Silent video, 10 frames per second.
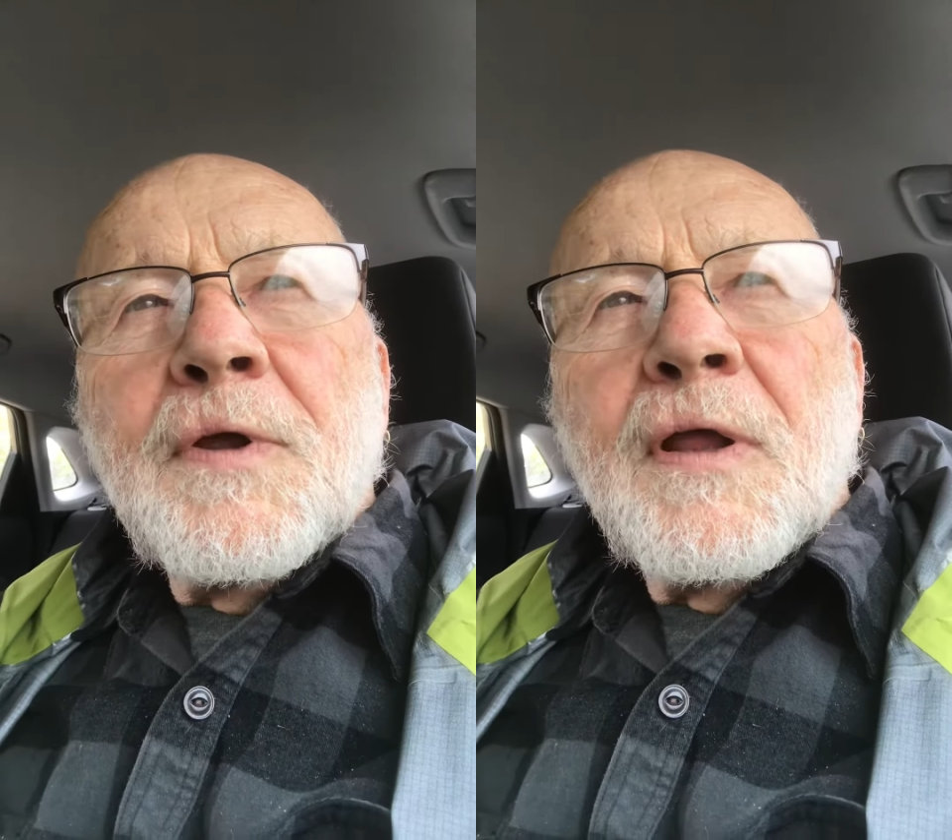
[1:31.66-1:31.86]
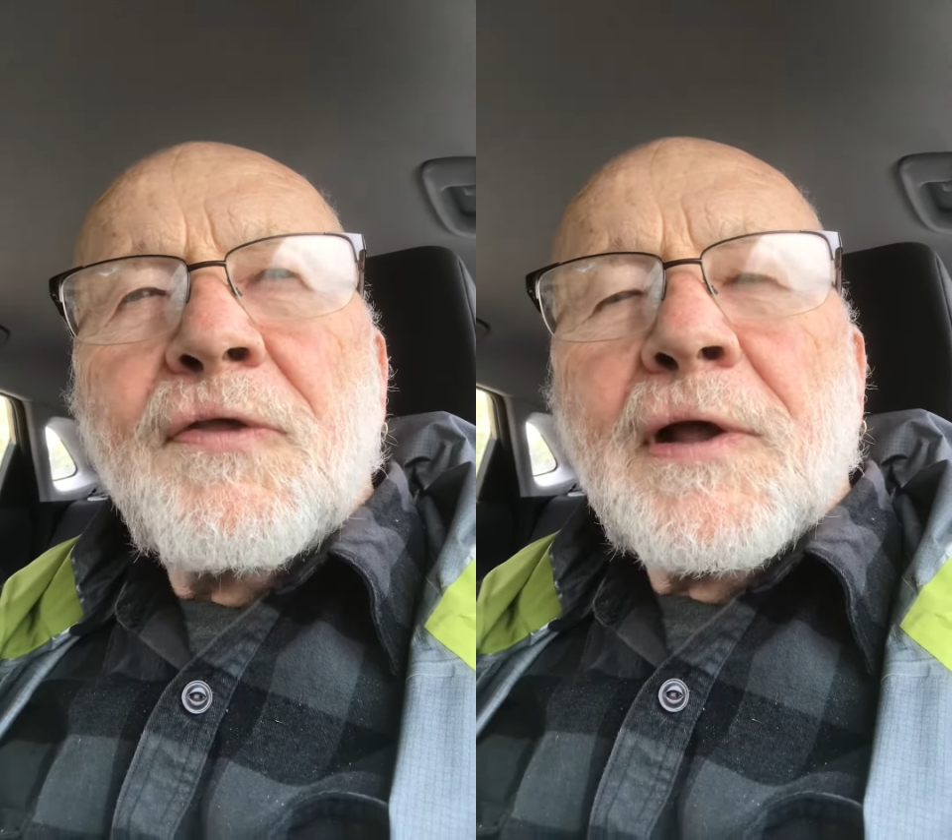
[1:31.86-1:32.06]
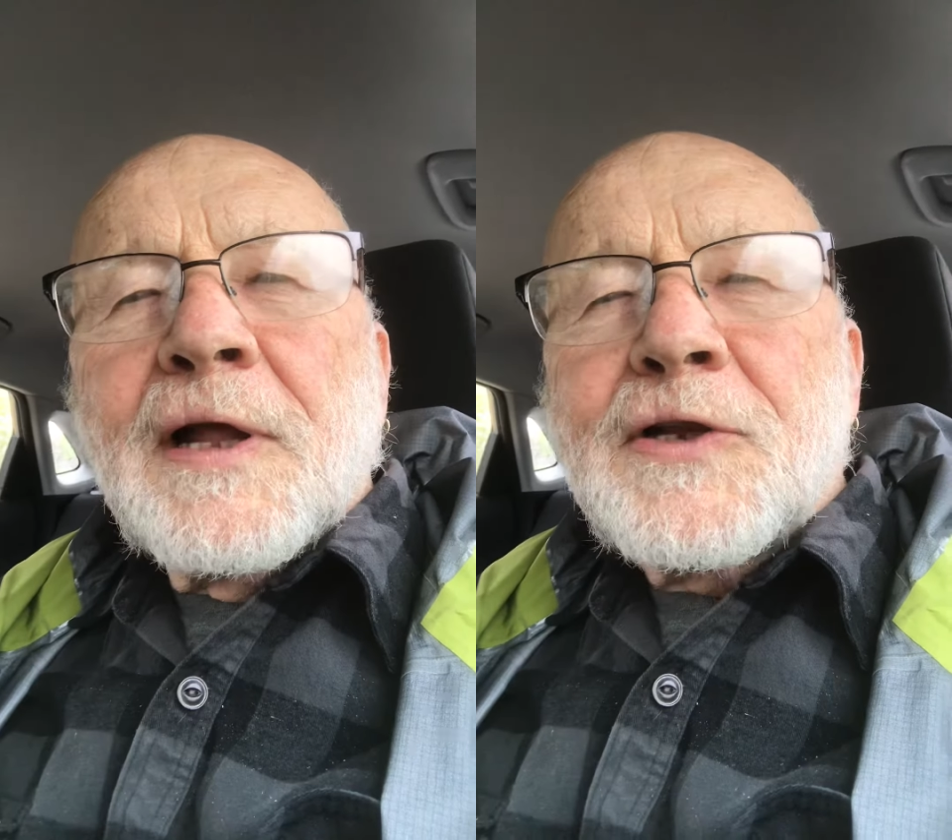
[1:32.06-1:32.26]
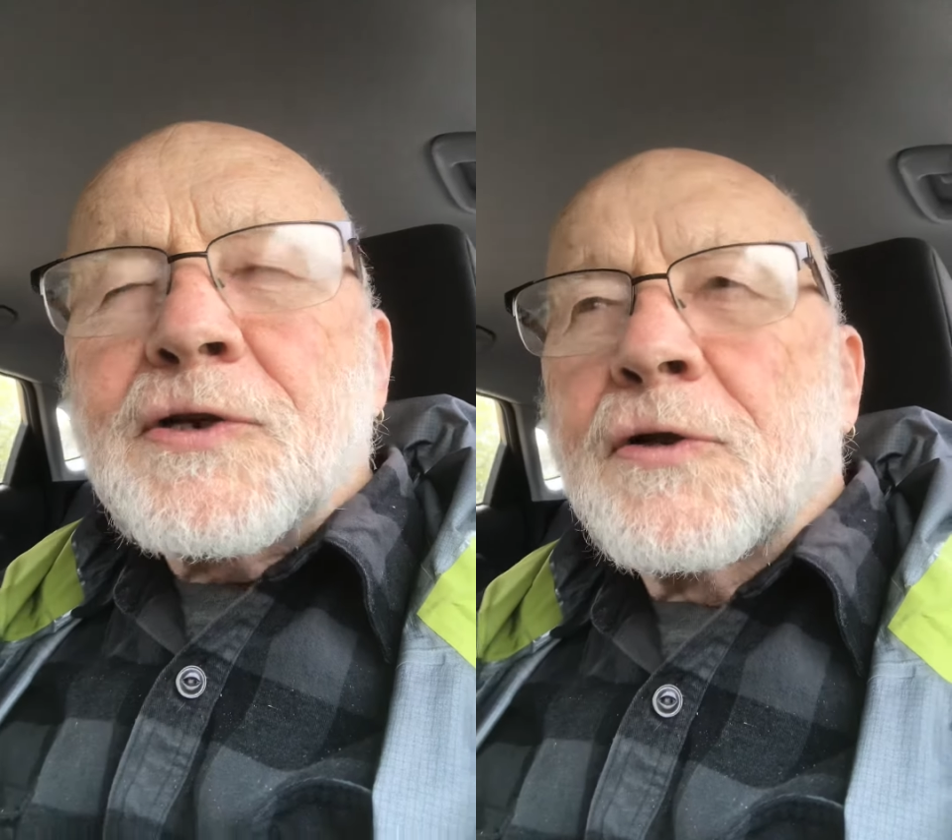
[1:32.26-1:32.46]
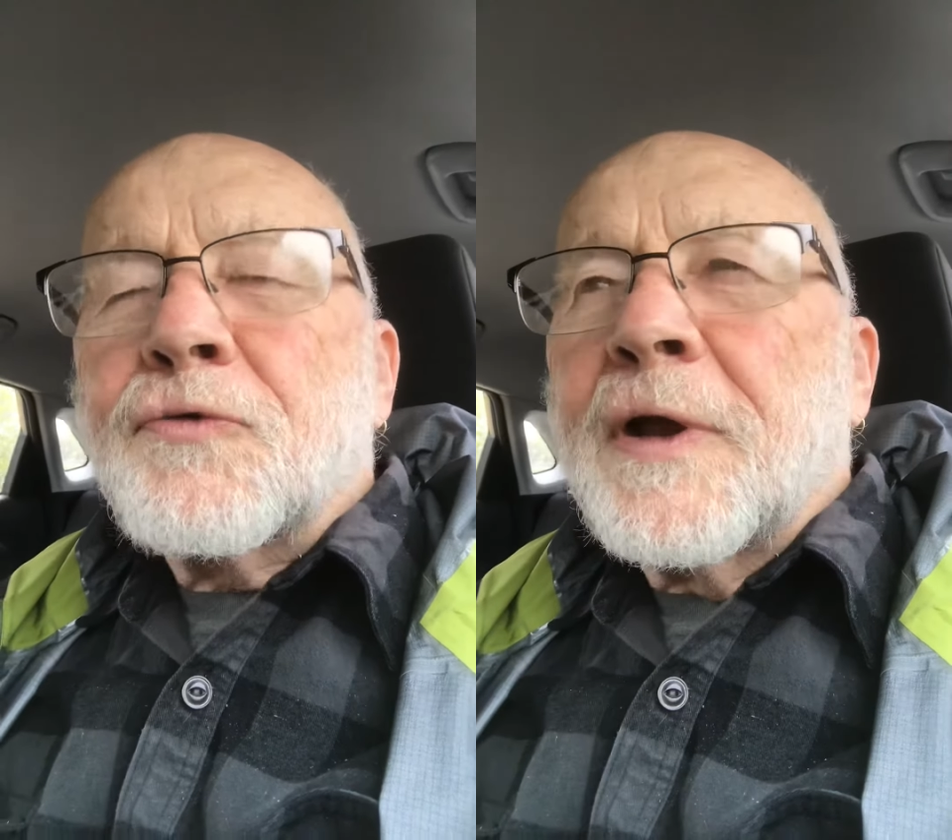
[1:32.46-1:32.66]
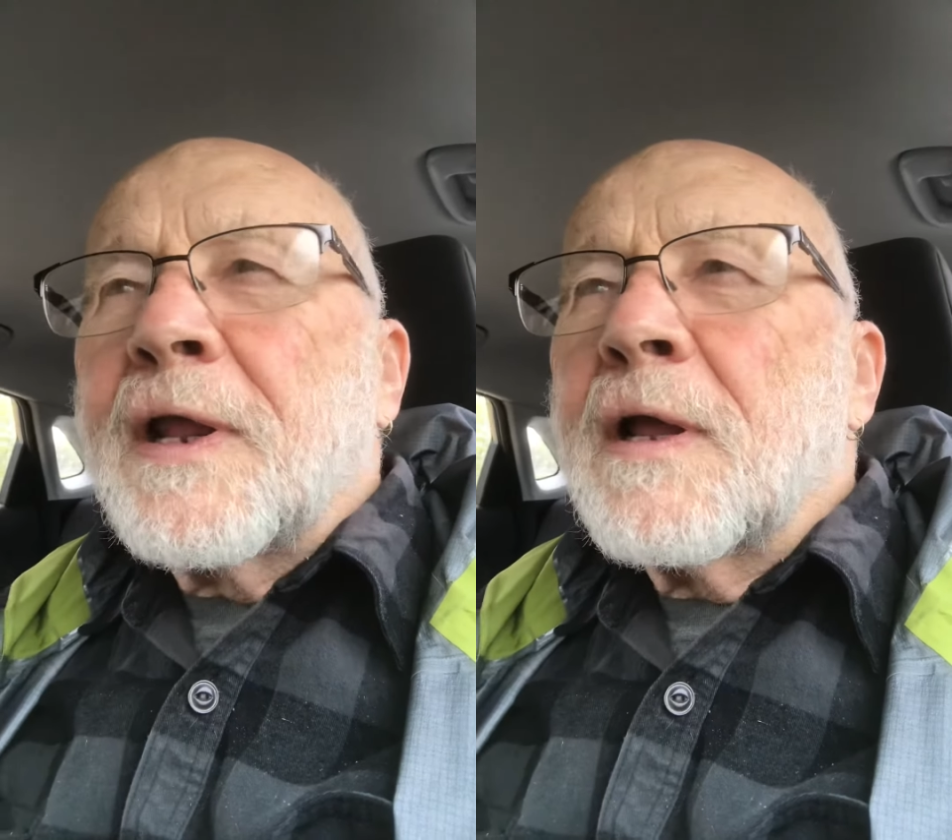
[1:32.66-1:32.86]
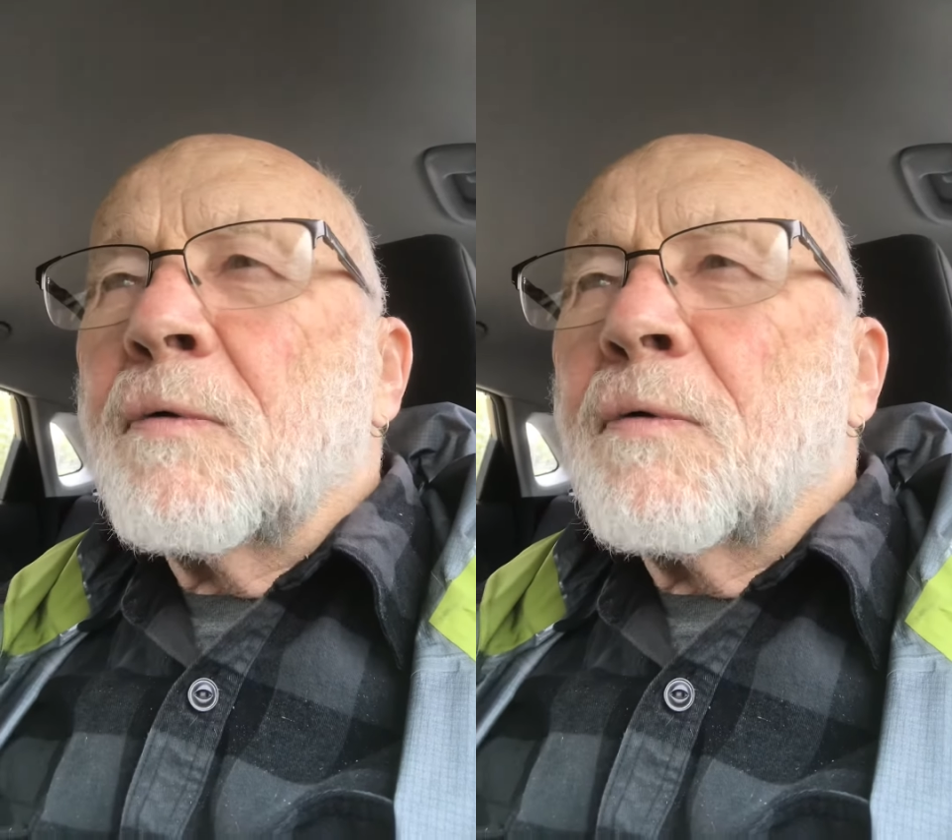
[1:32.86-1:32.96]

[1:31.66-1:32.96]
in theological training,